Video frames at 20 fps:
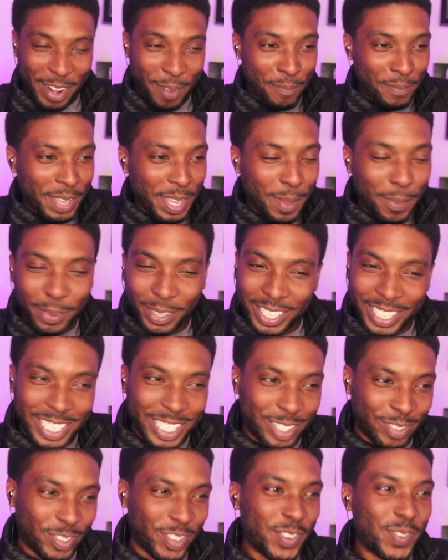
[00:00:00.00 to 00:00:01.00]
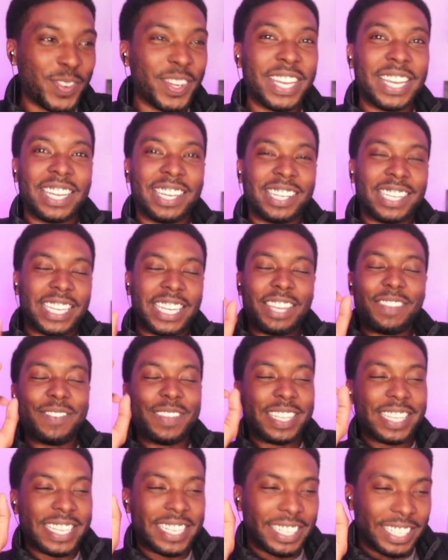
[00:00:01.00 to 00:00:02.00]
The people in this room,
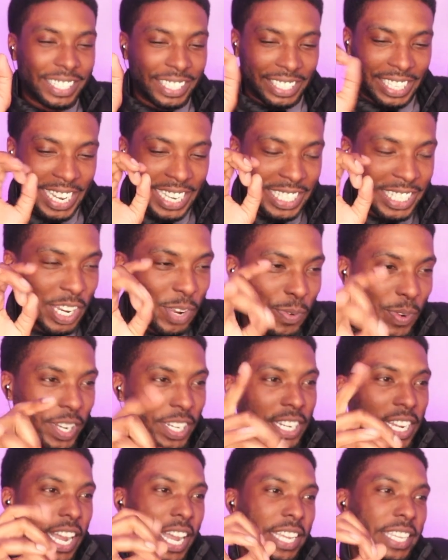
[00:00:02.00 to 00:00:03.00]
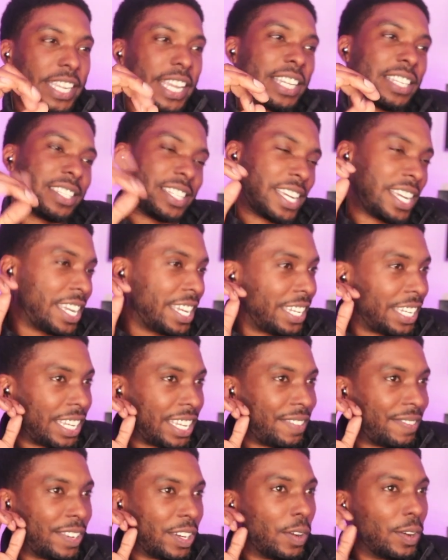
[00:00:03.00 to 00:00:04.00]
even less than what Kanye's saying,
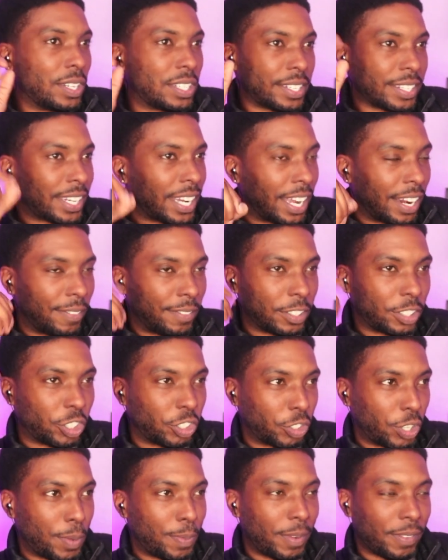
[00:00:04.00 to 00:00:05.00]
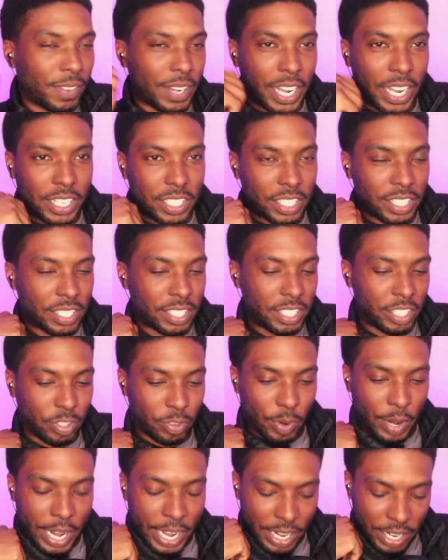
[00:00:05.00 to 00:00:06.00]
even though it's kind of a stream of consciousness
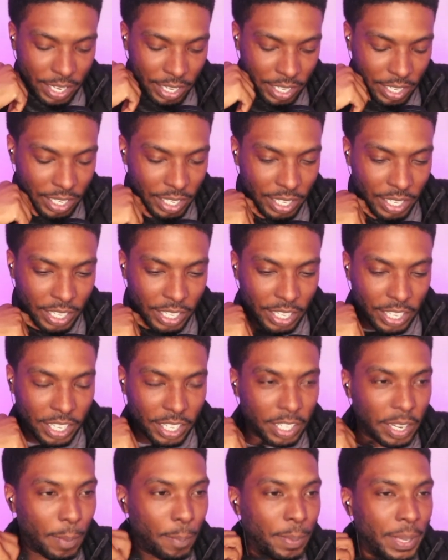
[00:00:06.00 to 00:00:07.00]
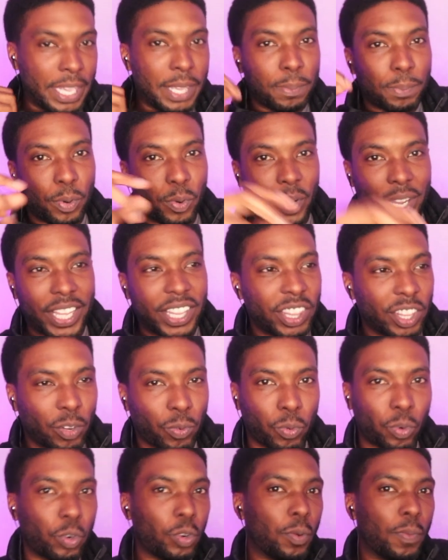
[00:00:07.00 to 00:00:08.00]
rant, the people in the
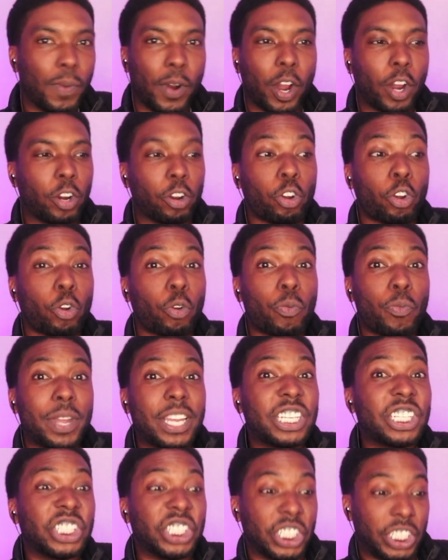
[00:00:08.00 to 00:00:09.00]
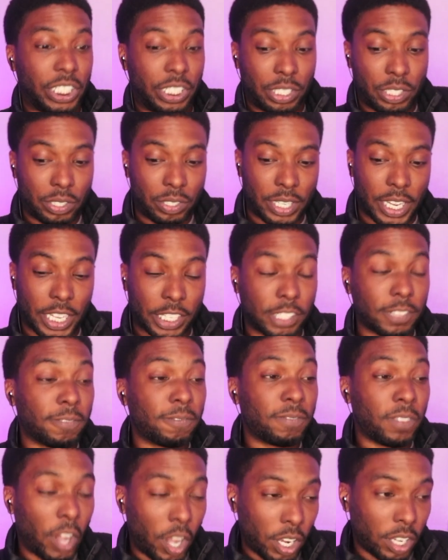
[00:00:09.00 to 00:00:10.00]
room are cringy as
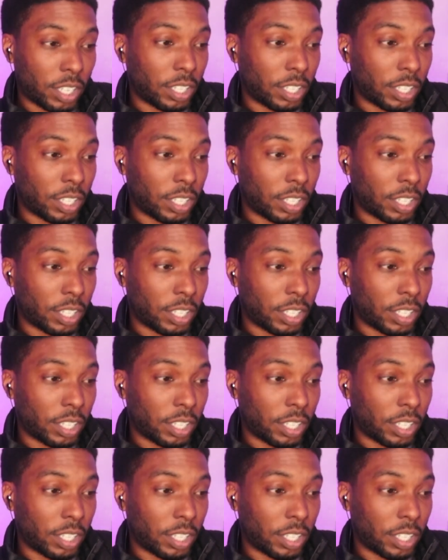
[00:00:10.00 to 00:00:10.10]
fuck.